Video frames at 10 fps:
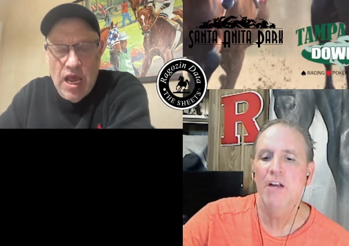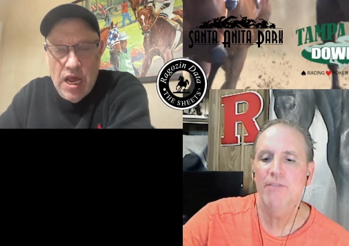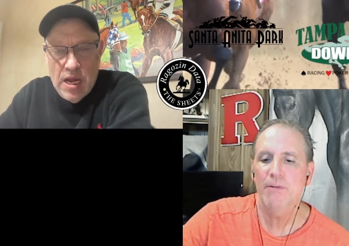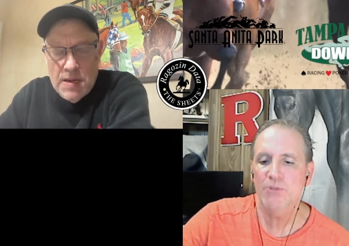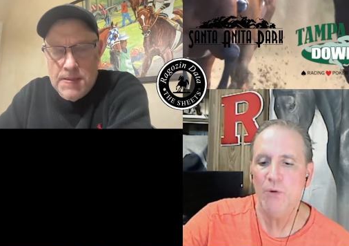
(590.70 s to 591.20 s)

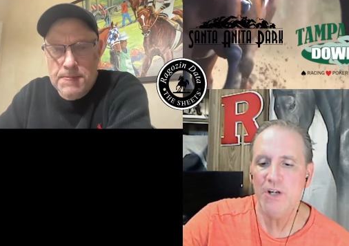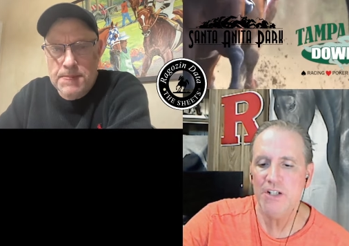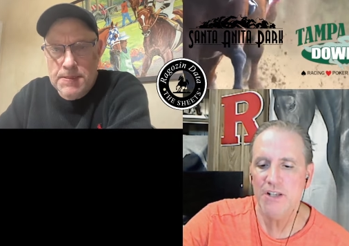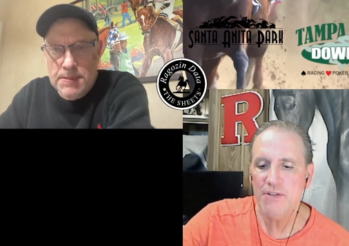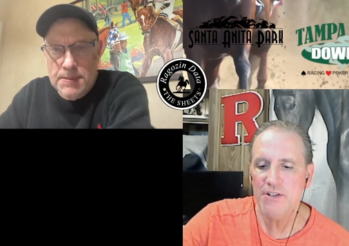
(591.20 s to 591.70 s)
Speaker 1: from
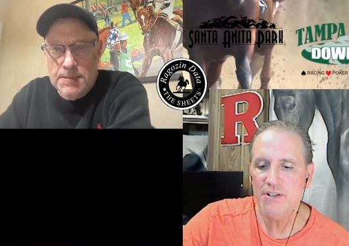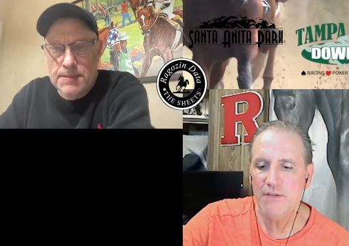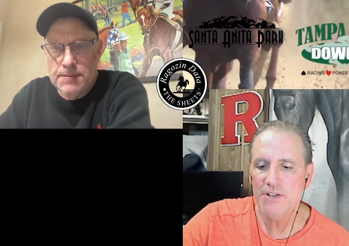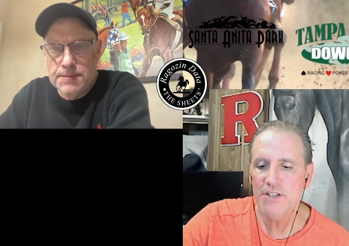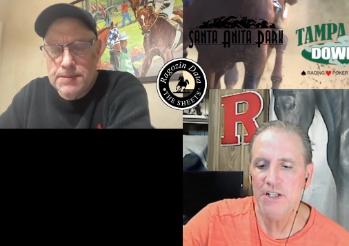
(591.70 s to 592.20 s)

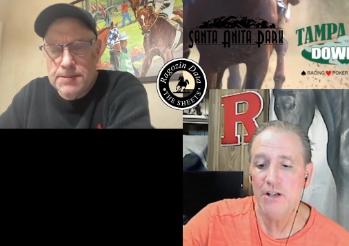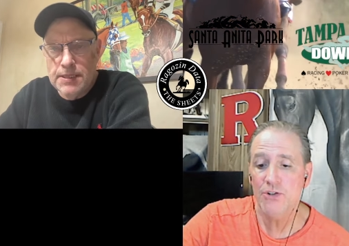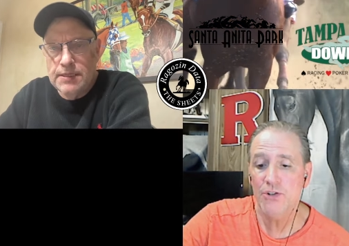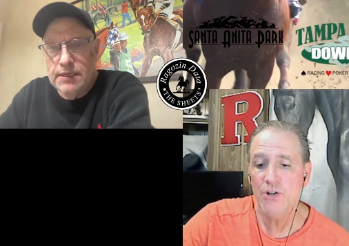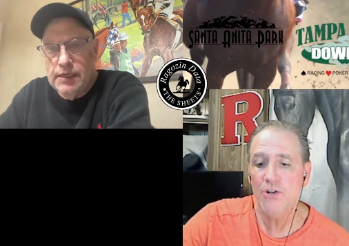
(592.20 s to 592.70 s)
27-17 on
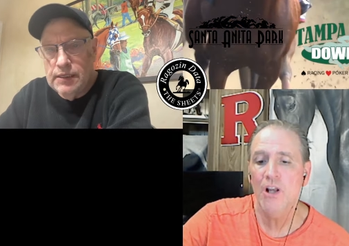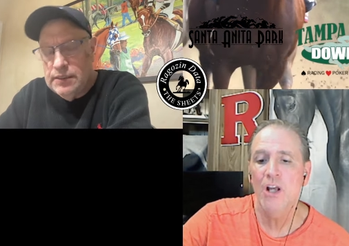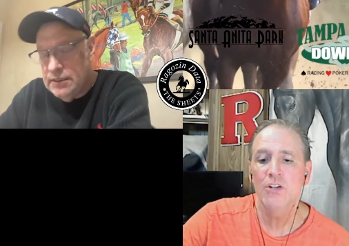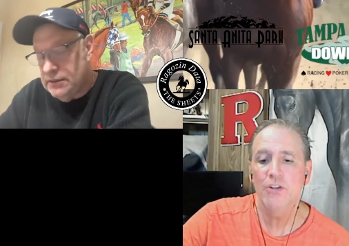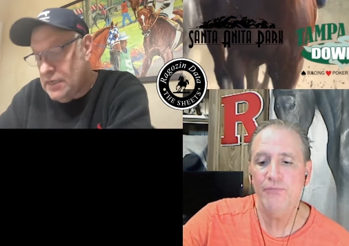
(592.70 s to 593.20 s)
dirt
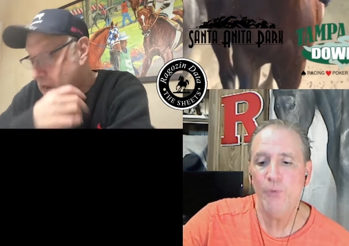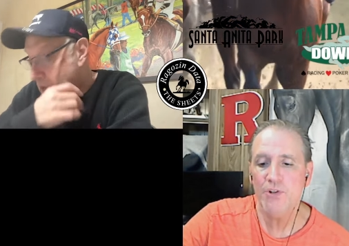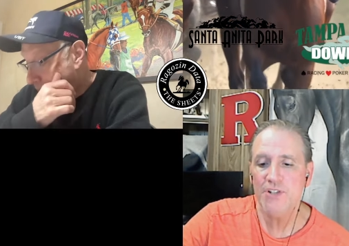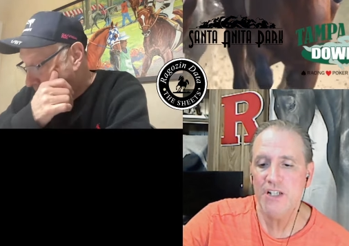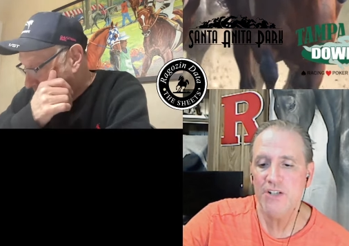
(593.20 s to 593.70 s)
to
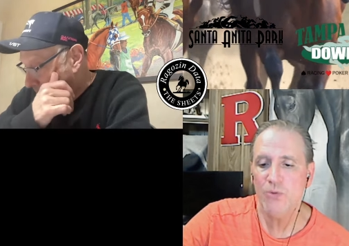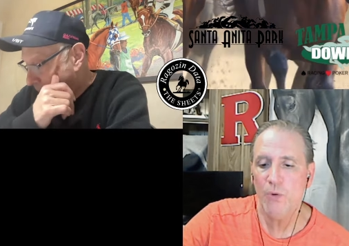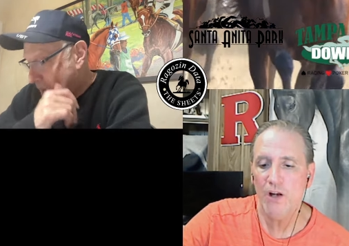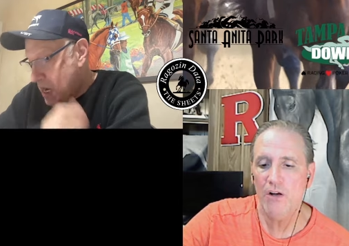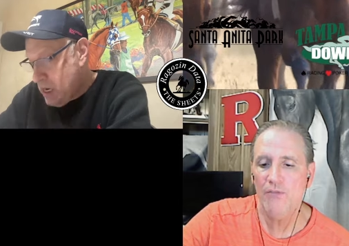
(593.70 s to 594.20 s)

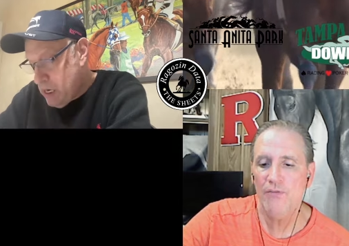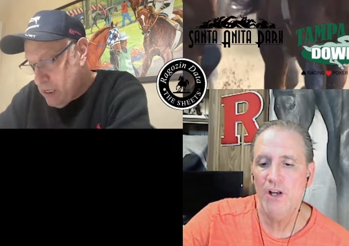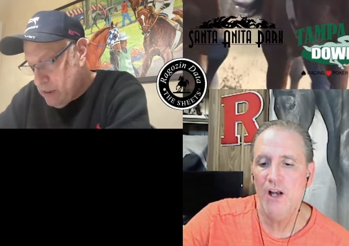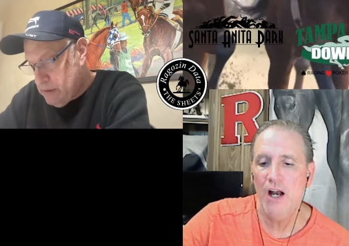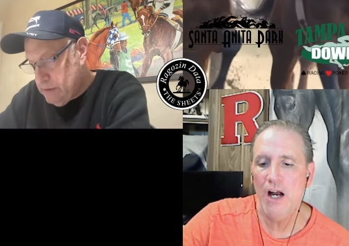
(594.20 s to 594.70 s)
14-12
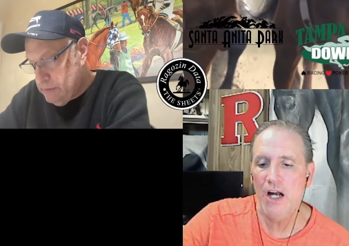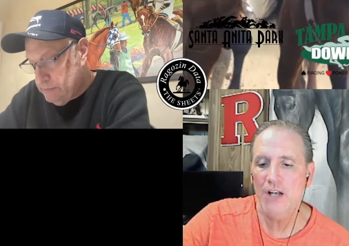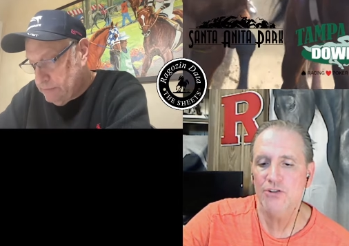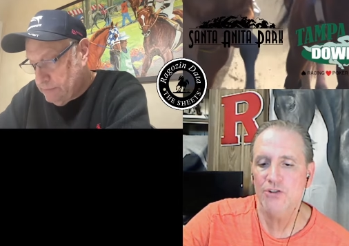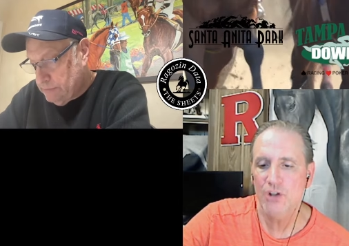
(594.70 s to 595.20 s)

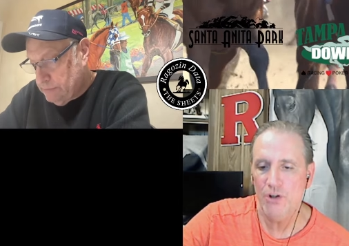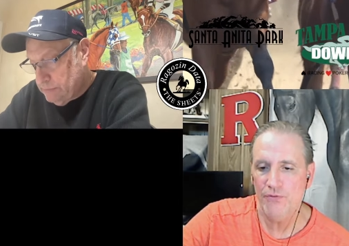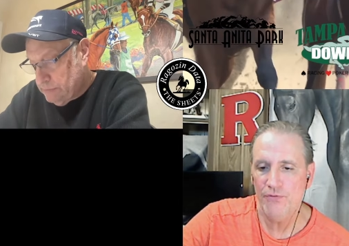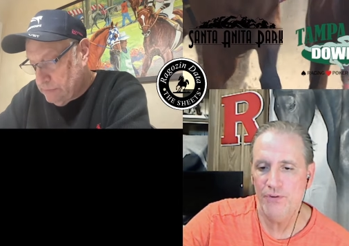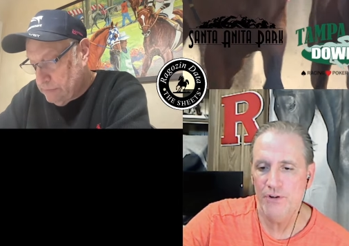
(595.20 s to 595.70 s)
on
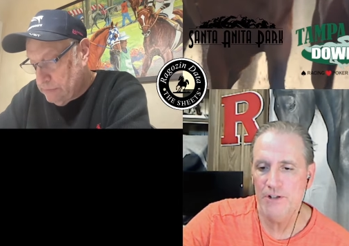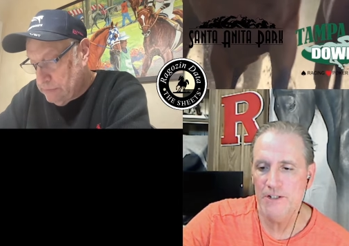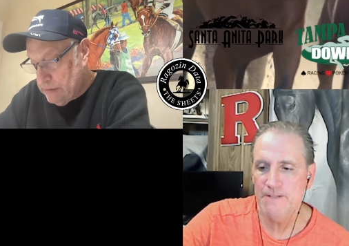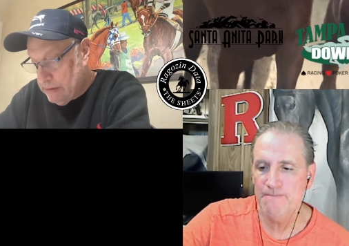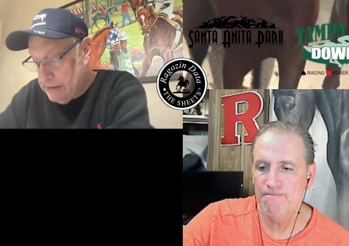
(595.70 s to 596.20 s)
turf.
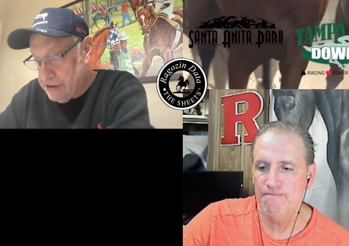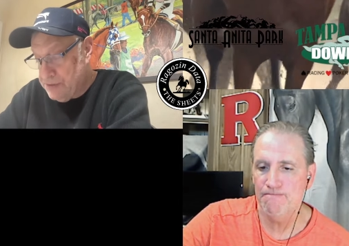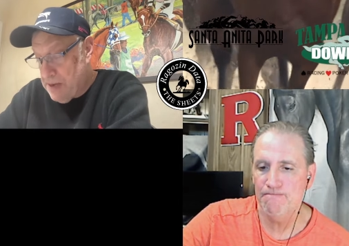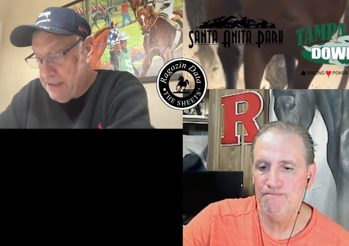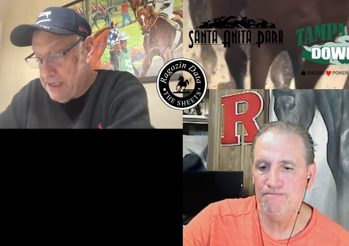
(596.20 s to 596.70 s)
Speaker 2: This
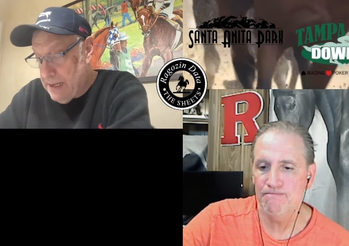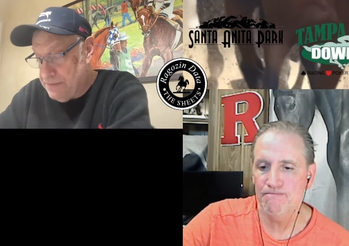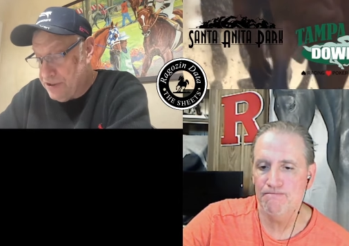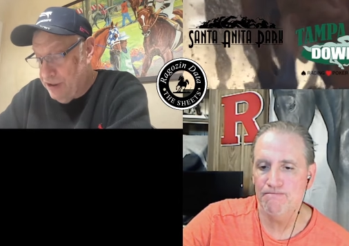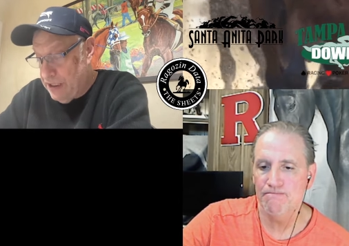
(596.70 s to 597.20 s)
is my
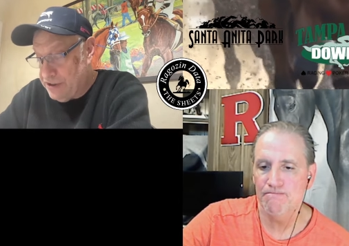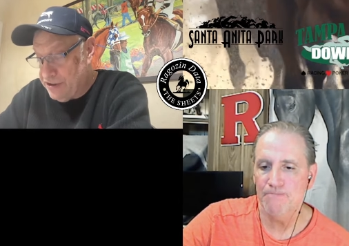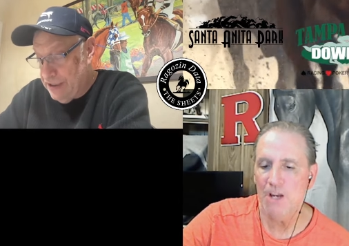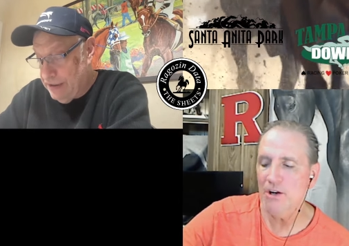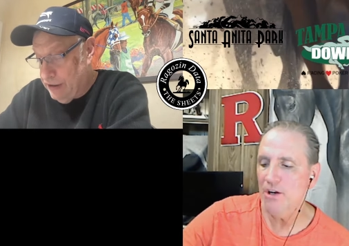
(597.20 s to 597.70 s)
top
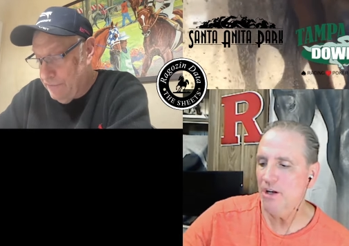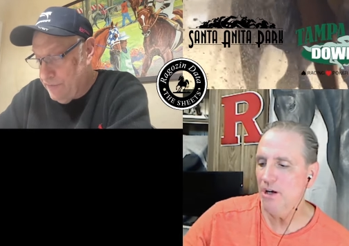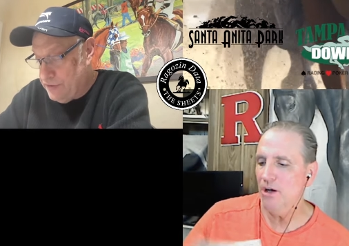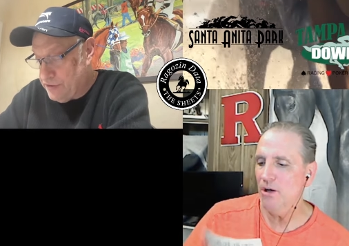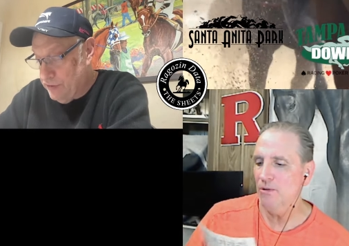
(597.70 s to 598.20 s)
selection. There you I
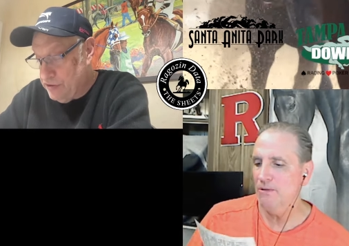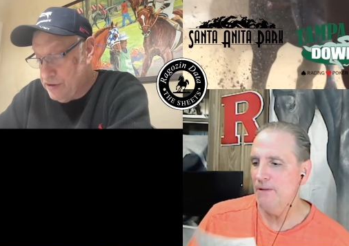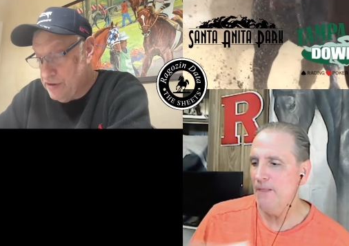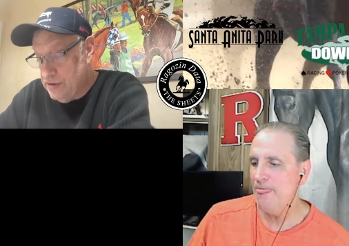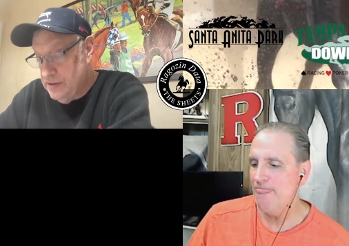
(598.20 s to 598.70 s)
go.
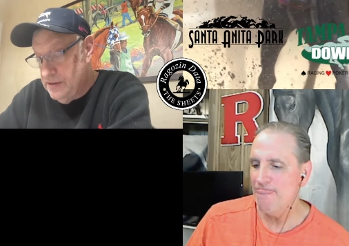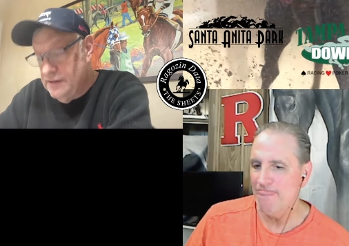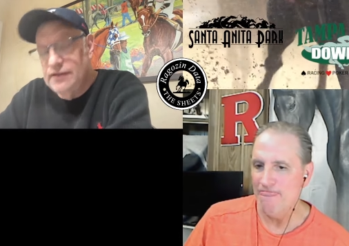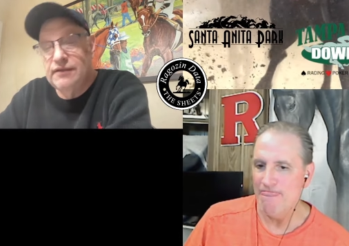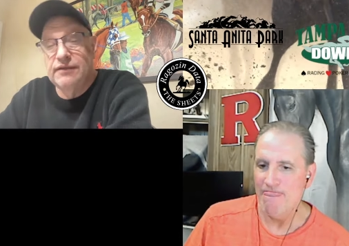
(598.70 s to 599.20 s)

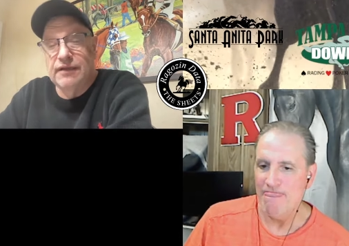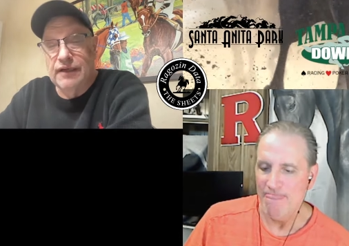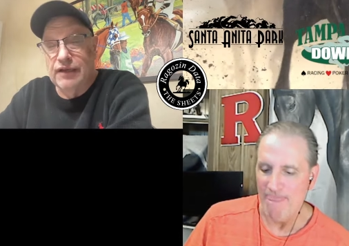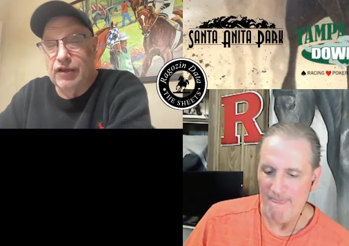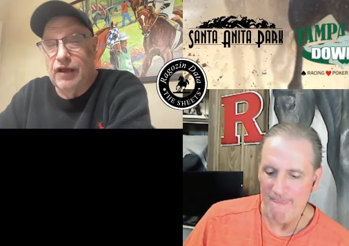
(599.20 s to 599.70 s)

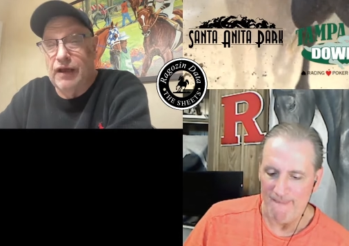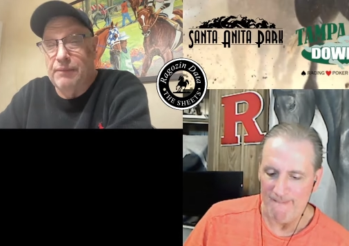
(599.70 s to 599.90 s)
I, lo-